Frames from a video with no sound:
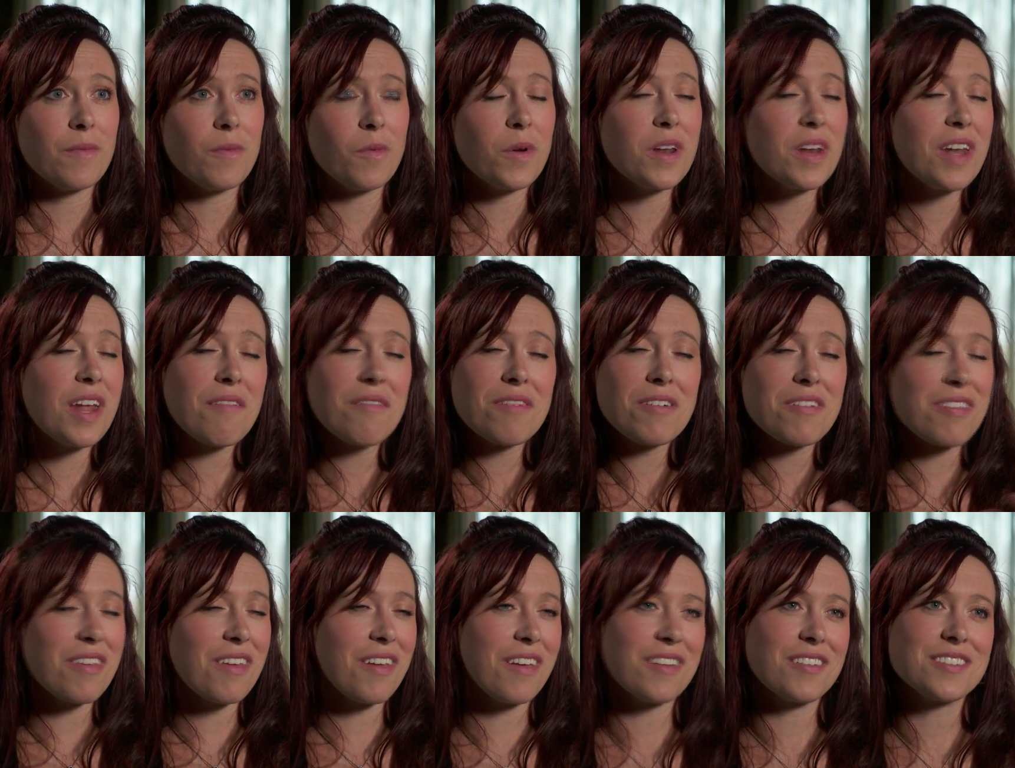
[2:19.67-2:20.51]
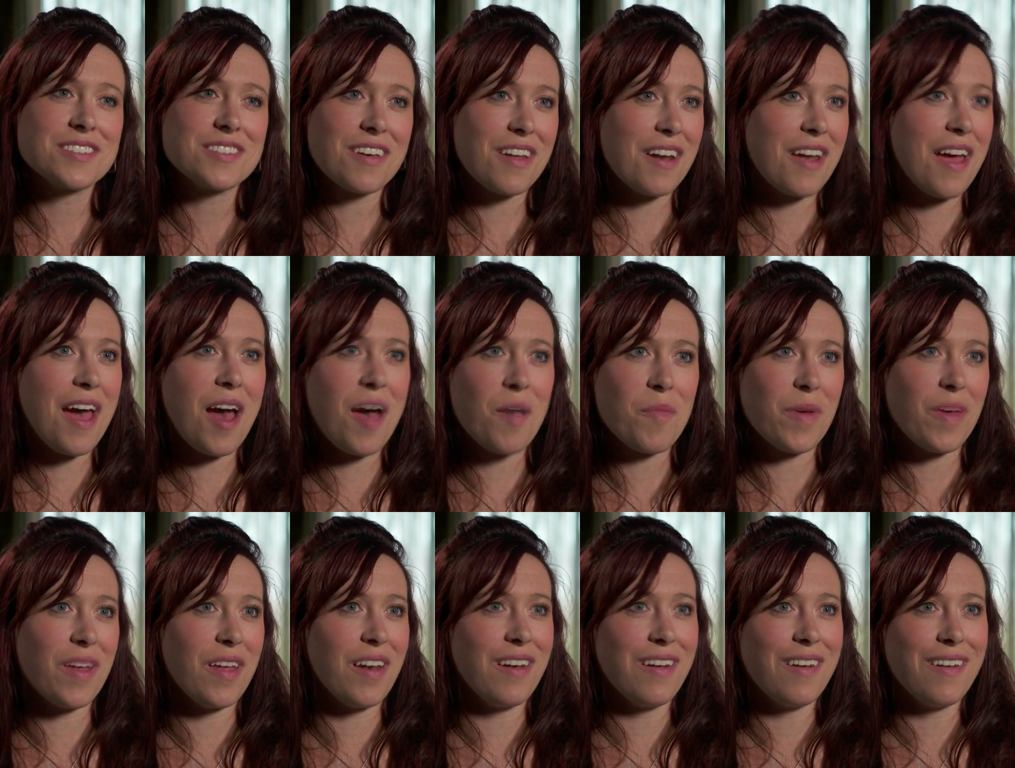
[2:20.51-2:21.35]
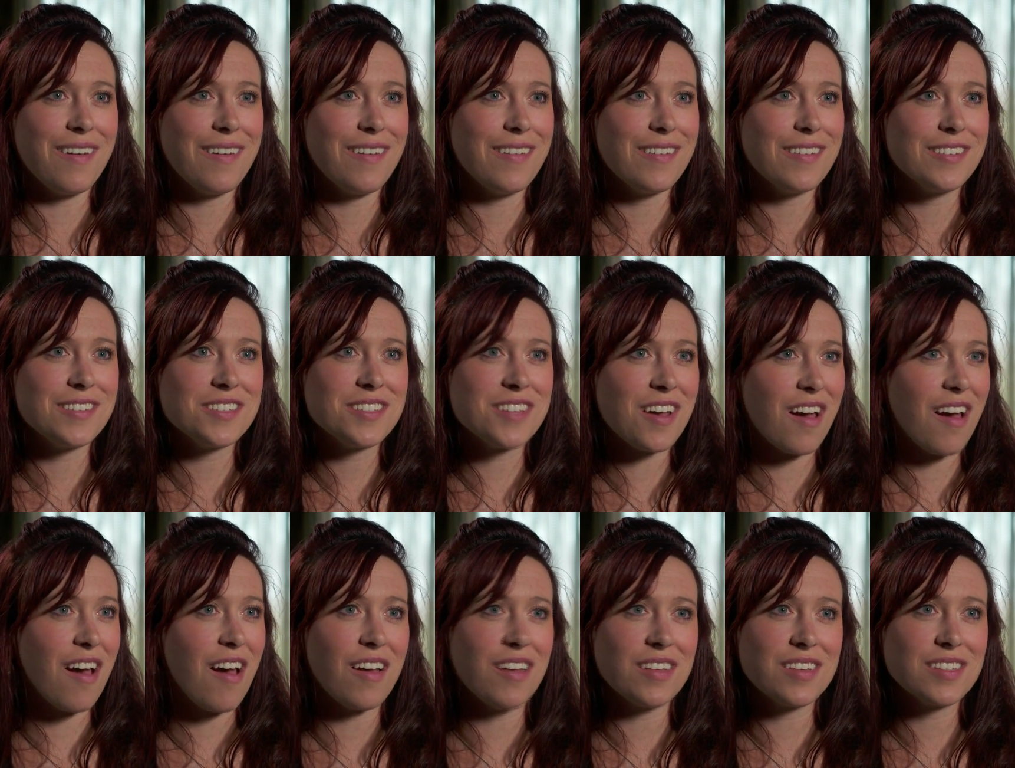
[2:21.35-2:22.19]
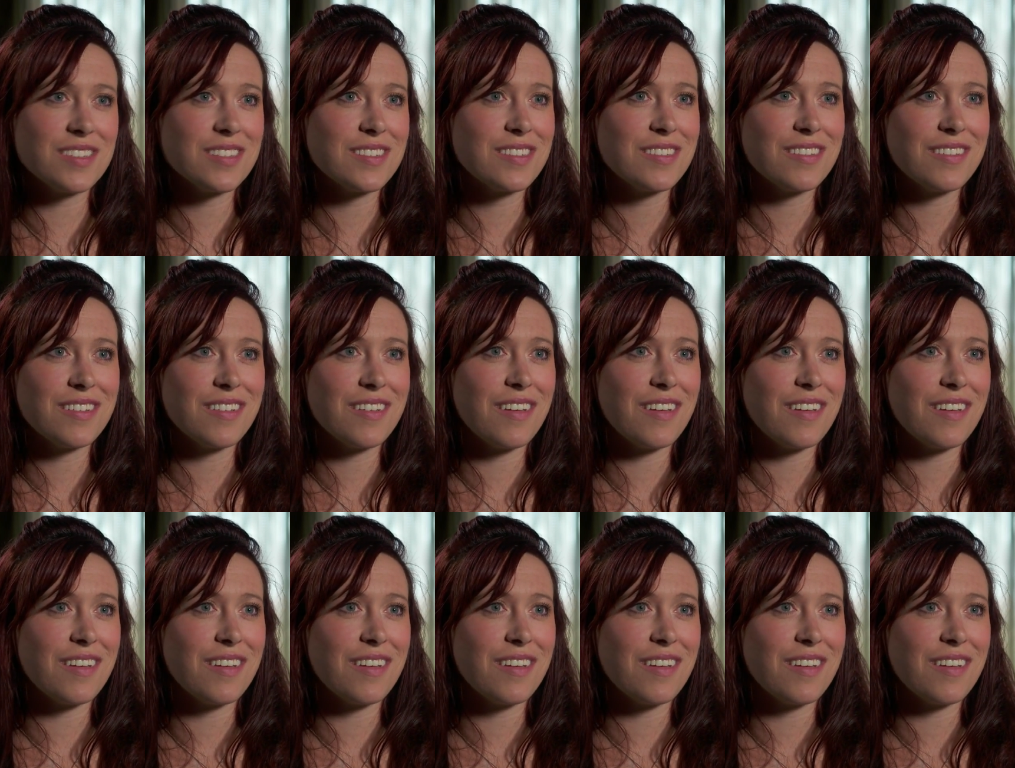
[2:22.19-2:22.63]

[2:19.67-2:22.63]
We never think it's gonna happen to us.